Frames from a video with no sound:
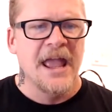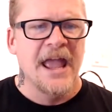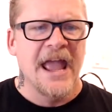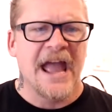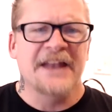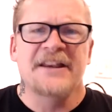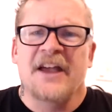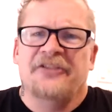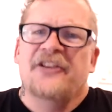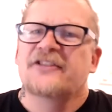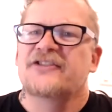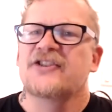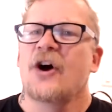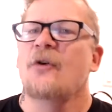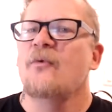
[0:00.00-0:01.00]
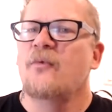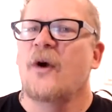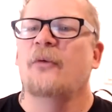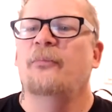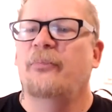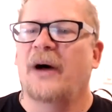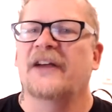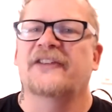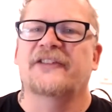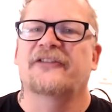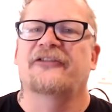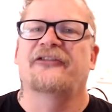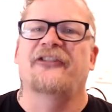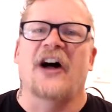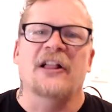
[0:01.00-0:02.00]
And yet there's no robust
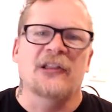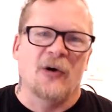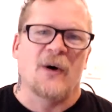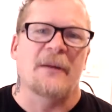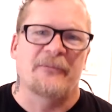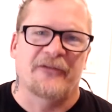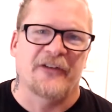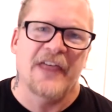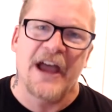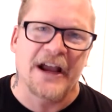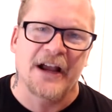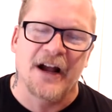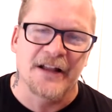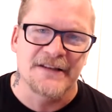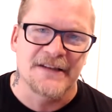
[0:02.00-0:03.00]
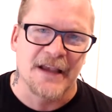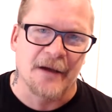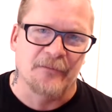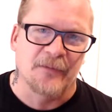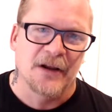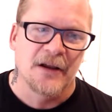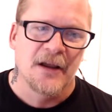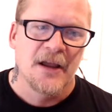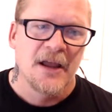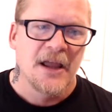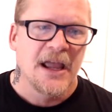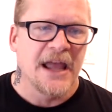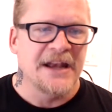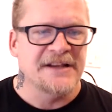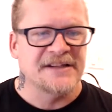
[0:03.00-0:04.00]
follow-up for that concept.
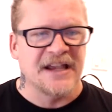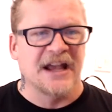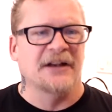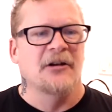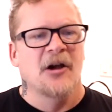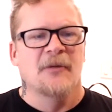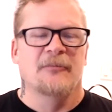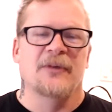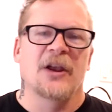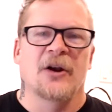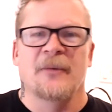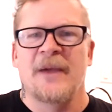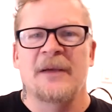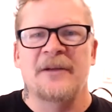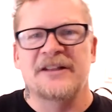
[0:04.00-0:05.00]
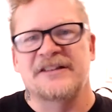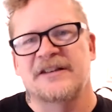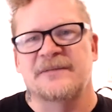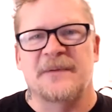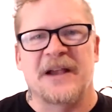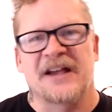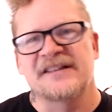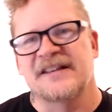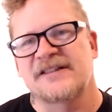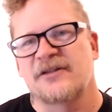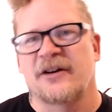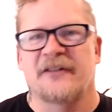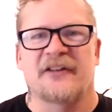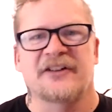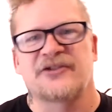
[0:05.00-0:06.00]
And he said, you know, maybe it's just because it's
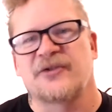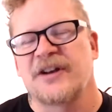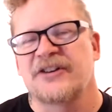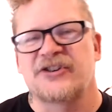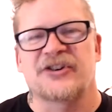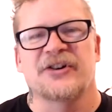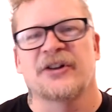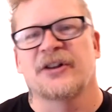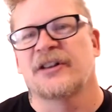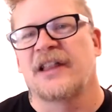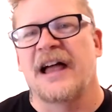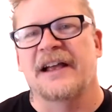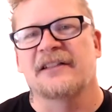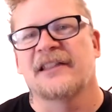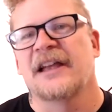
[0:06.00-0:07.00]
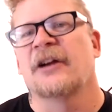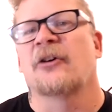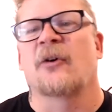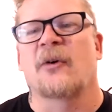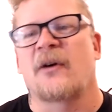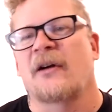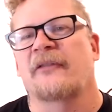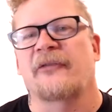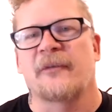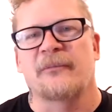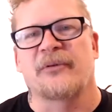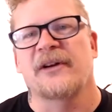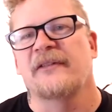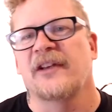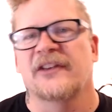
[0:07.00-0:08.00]
sort of a traditional like lingerer from
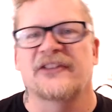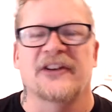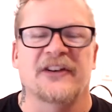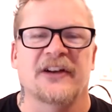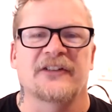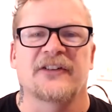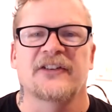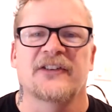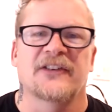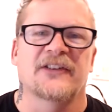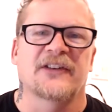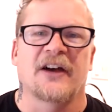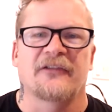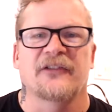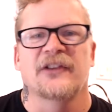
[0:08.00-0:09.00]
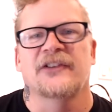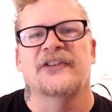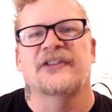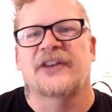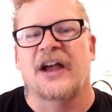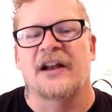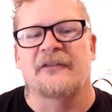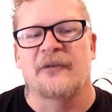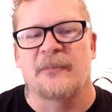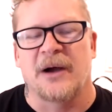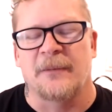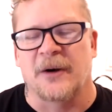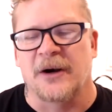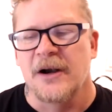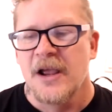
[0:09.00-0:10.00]
previous editions and stuff. And this is kind of a
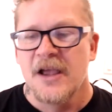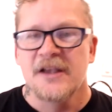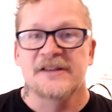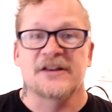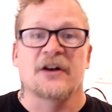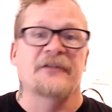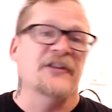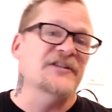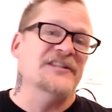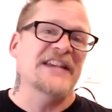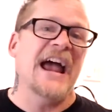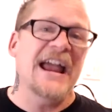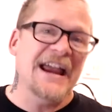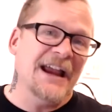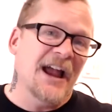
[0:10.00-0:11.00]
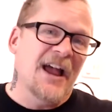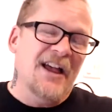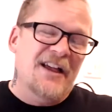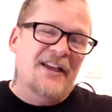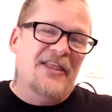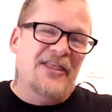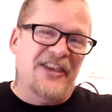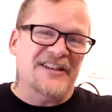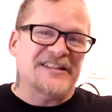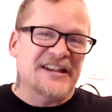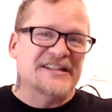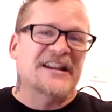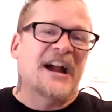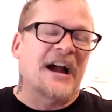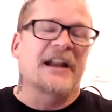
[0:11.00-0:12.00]
bummer. So if you say this
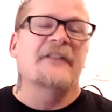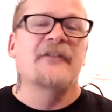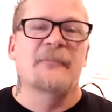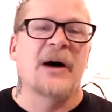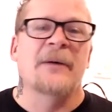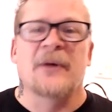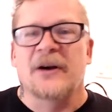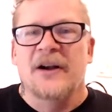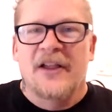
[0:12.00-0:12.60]
is kind of a bummer,